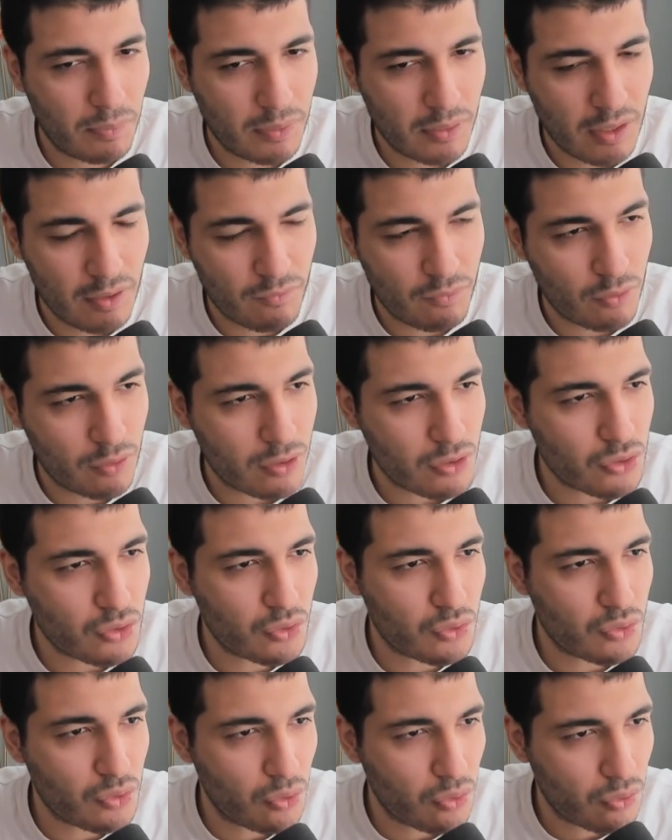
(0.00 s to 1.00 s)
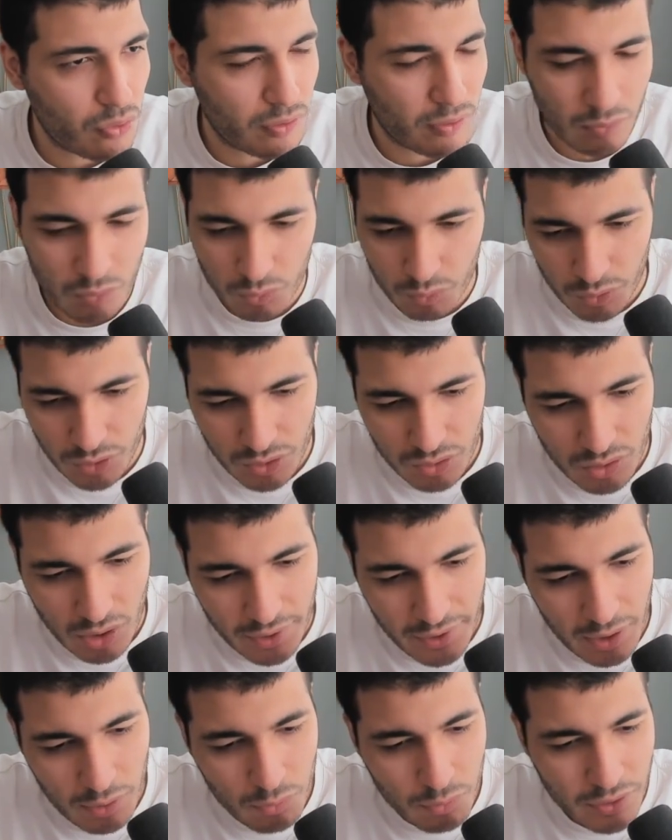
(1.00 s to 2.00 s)
if you want to store, we right
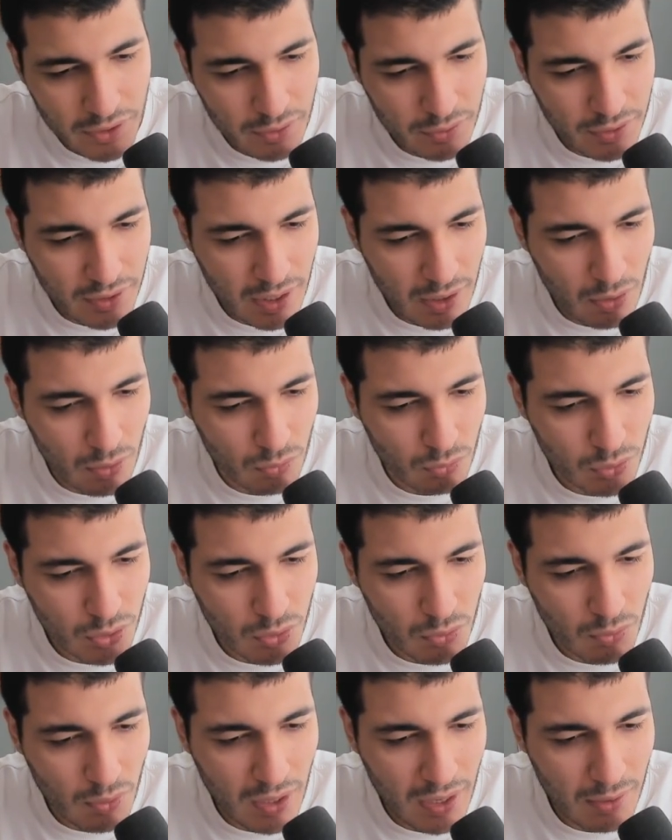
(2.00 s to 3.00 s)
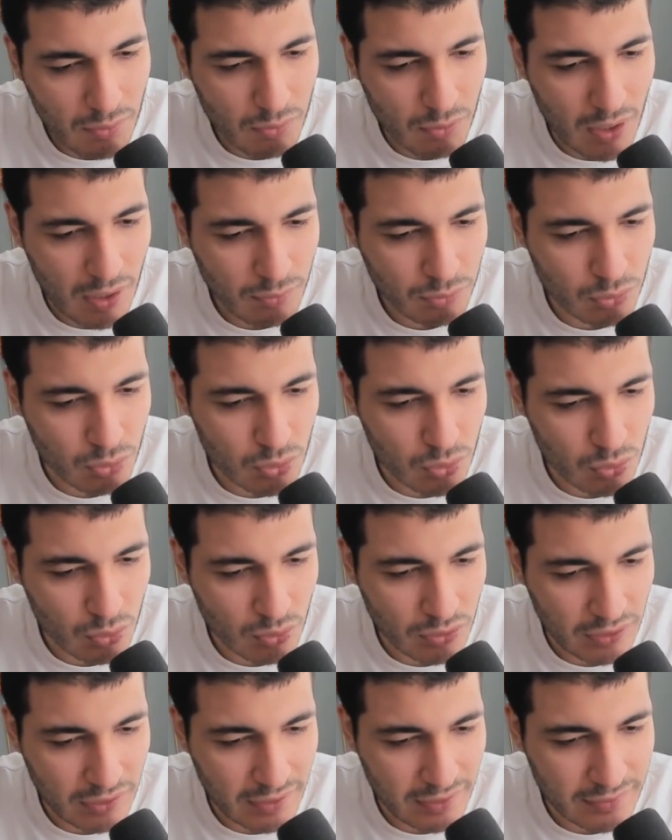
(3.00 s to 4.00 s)
now we now we know how, how to store
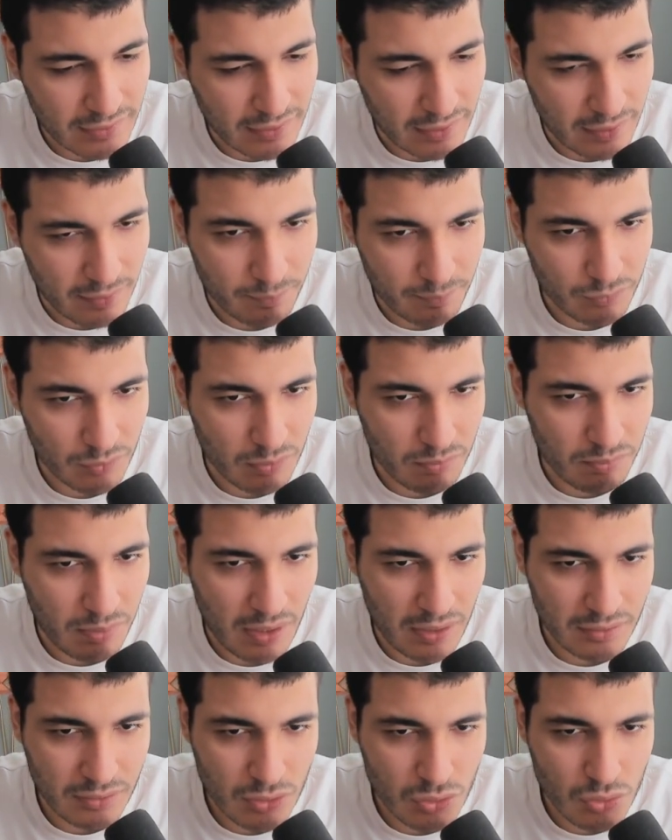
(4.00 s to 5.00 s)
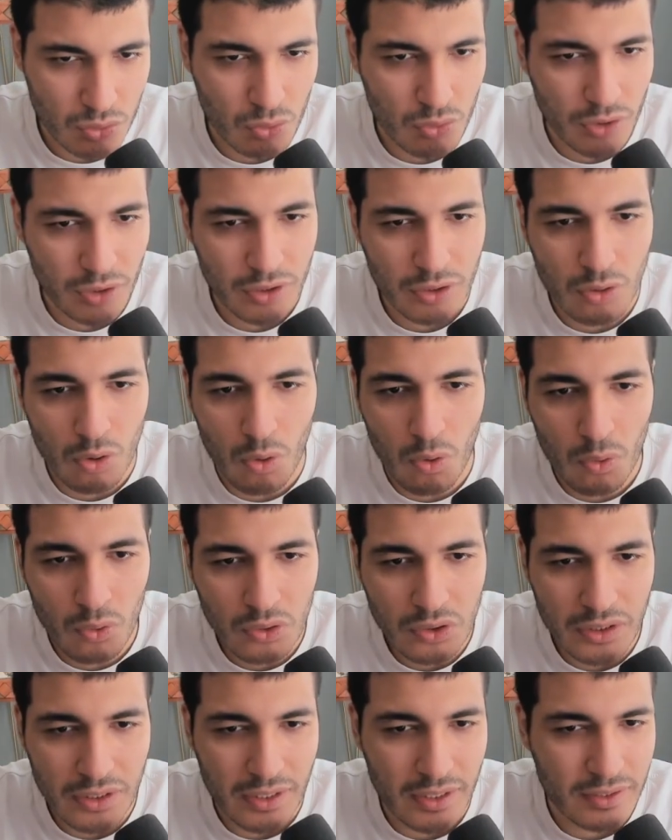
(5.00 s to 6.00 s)
the data, but storing
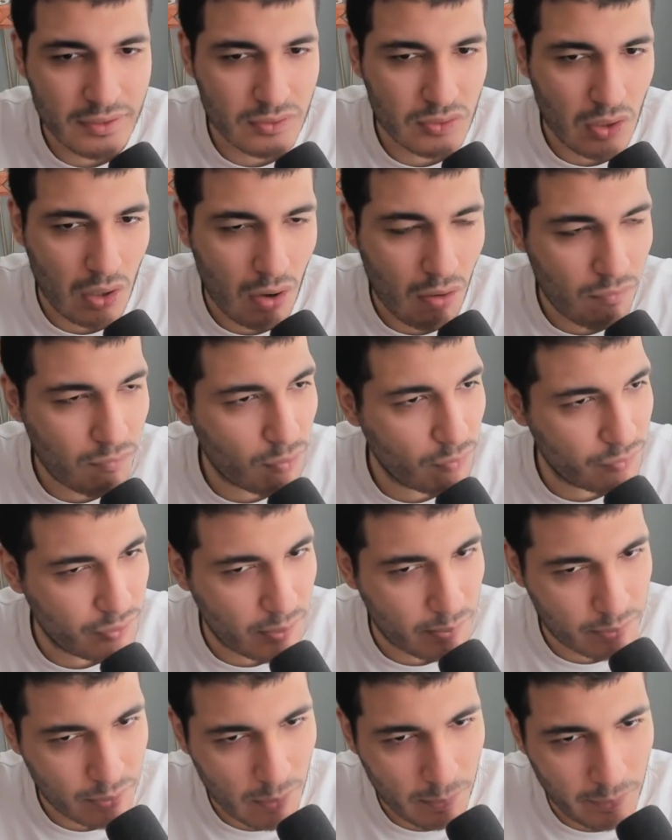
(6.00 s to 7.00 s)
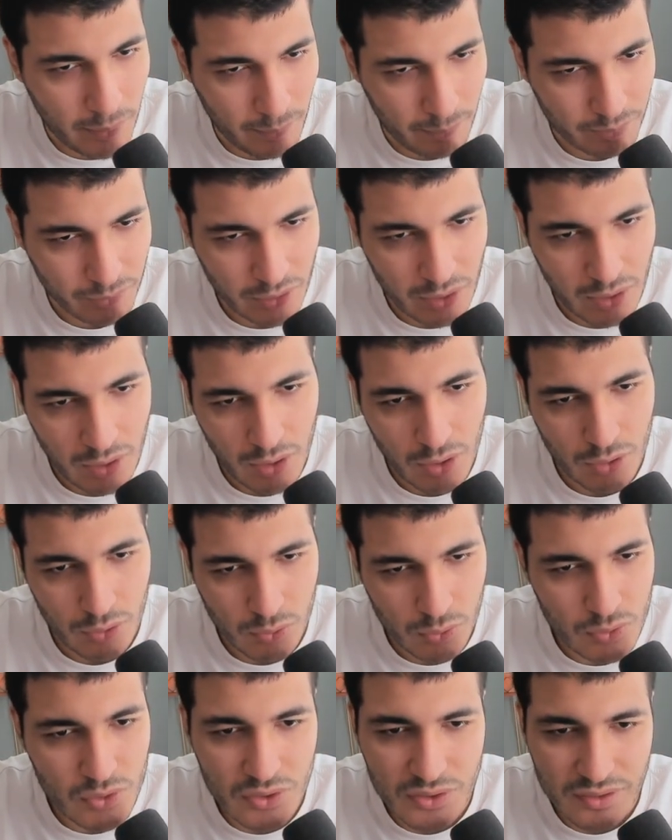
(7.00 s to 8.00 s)
only is half of the problem.
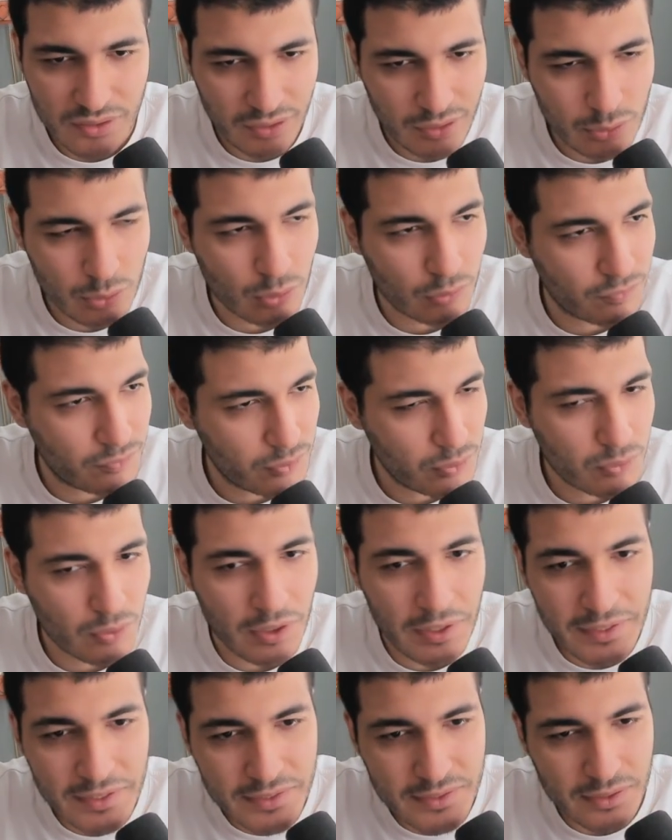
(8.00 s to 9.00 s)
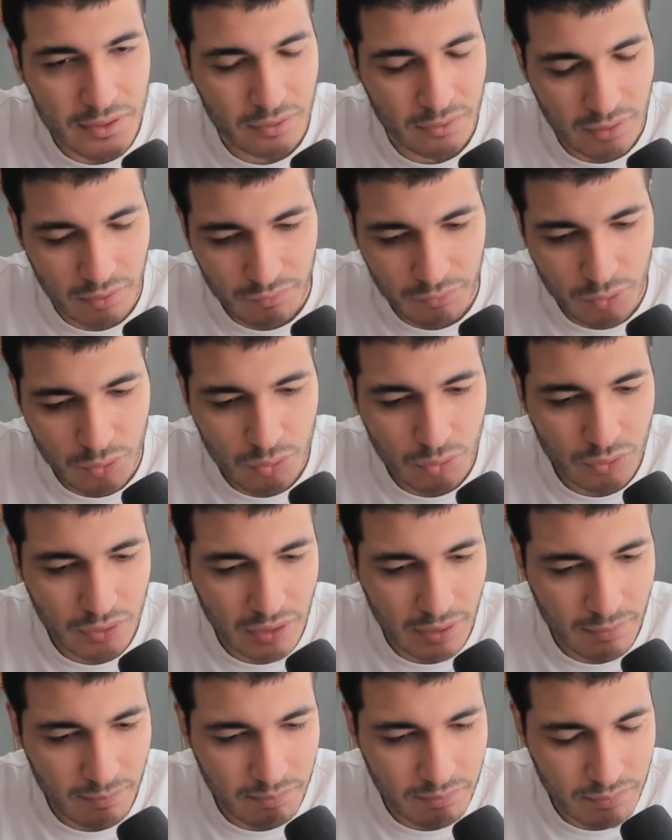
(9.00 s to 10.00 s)
Users need to view and the view
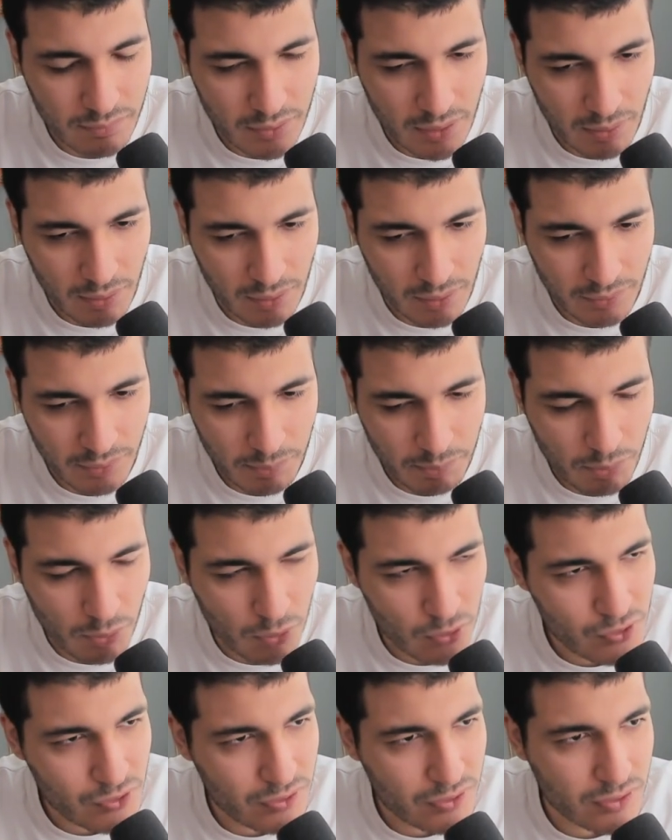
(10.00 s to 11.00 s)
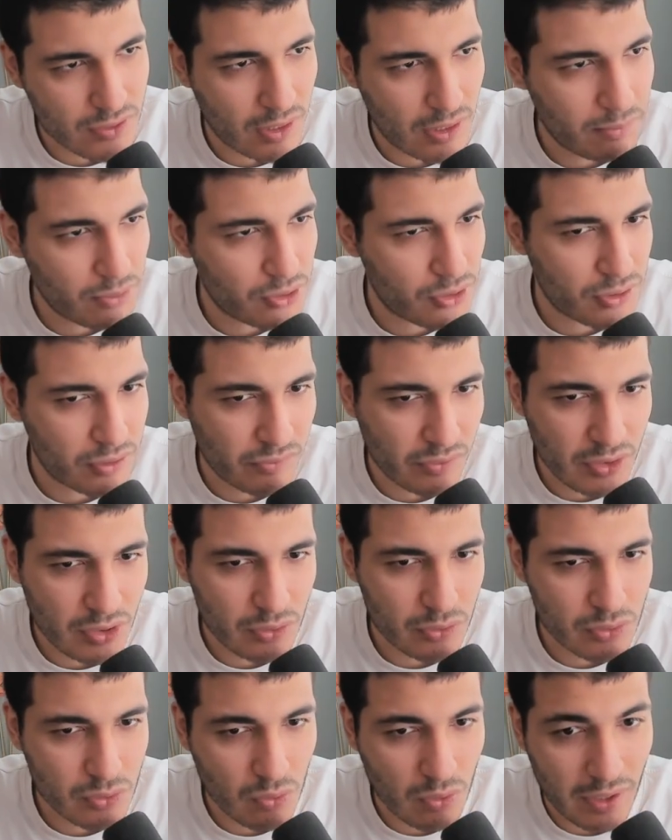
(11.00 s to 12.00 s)
the, the, the posts, images,
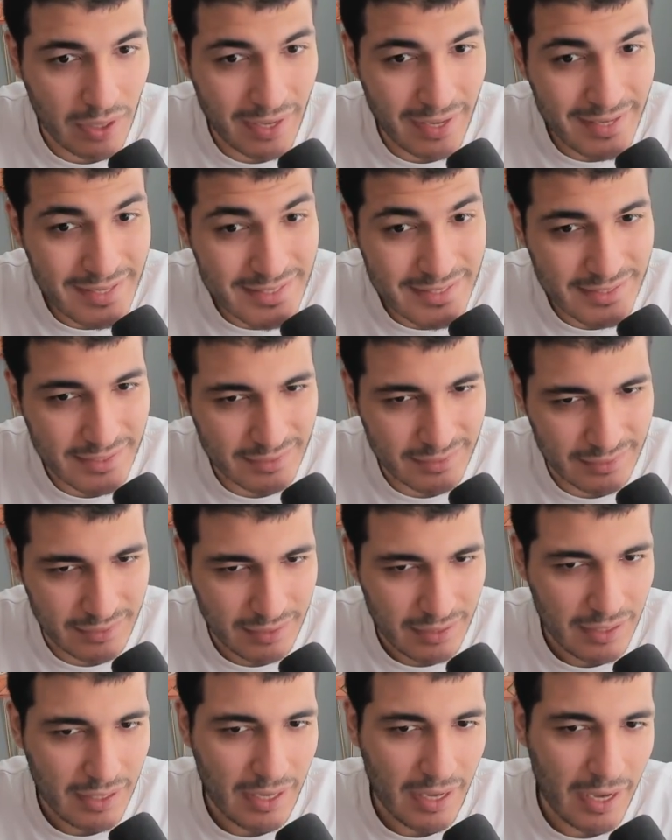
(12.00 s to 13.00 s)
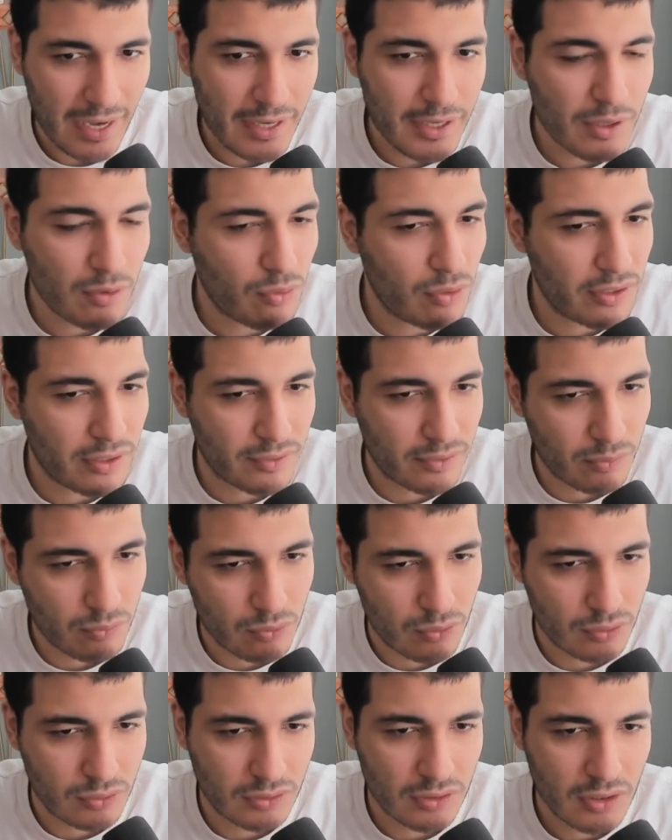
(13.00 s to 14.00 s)
videos quite instantly, anywhere in the
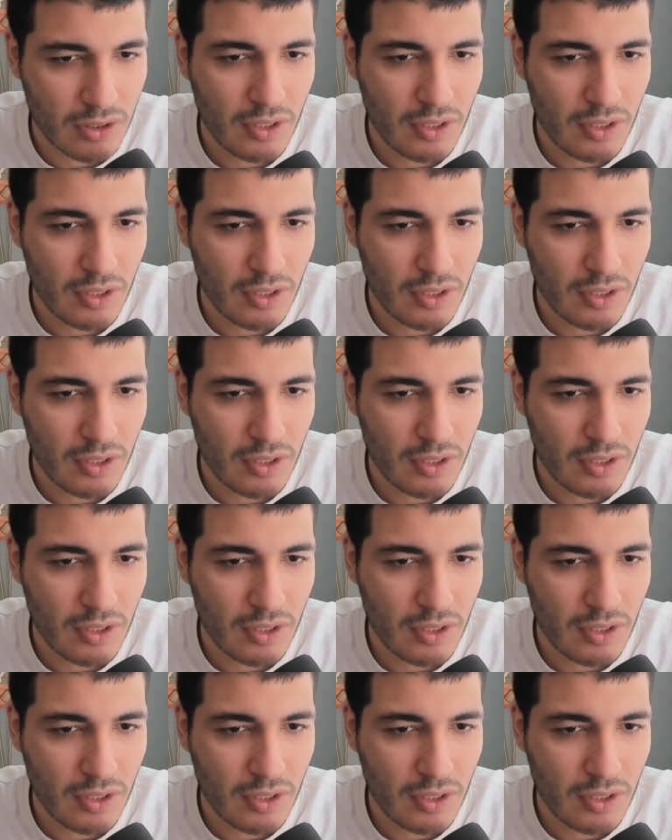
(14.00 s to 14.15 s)
world.